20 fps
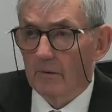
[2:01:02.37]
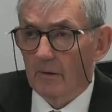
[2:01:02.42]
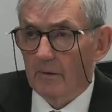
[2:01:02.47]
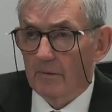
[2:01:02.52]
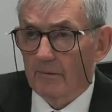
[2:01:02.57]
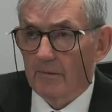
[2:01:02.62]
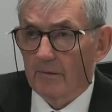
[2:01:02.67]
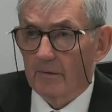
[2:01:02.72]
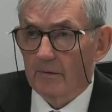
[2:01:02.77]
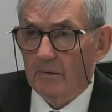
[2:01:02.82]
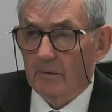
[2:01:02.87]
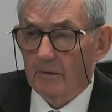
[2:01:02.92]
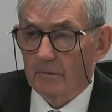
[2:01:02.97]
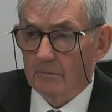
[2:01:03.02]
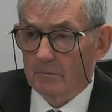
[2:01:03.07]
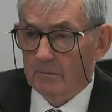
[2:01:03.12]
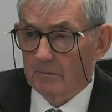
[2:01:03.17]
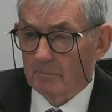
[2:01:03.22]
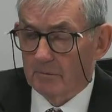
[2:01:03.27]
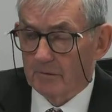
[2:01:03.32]
I think I
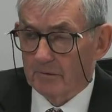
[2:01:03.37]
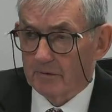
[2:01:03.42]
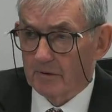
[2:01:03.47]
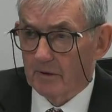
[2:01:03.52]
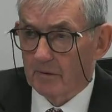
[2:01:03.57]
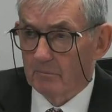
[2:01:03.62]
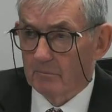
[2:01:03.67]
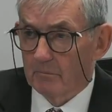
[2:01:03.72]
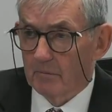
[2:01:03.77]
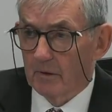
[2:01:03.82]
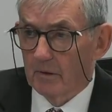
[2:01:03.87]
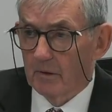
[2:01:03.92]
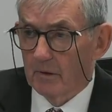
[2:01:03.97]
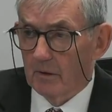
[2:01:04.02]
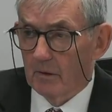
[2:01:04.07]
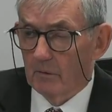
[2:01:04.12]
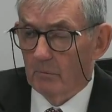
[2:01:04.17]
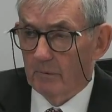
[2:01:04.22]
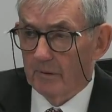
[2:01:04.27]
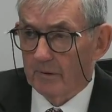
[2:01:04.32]
only became
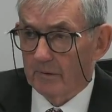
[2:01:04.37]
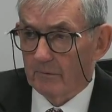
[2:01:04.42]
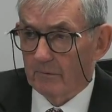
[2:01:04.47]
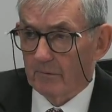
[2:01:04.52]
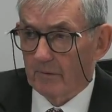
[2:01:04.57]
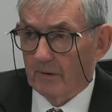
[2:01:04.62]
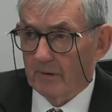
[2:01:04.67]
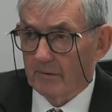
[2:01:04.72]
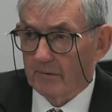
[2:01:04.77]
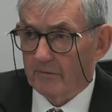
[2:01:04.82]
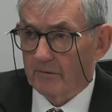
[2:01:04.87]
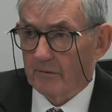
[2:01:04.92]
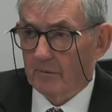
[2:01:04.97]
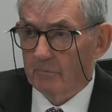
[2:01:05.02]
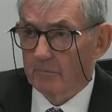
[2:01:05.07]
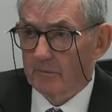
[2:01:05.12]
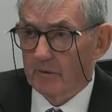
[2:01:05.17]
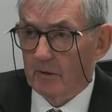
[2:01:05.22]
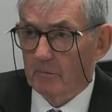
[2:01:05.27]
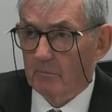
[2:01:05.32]
aware of that
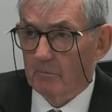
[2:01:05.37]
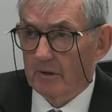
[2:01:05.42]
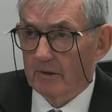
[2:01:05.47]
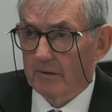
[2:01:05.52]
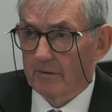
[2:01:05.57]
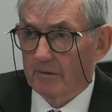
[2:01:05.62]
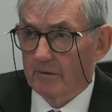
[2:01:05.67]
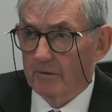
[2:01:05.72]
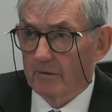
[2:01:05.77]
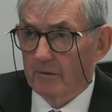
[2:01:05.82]
sometime later.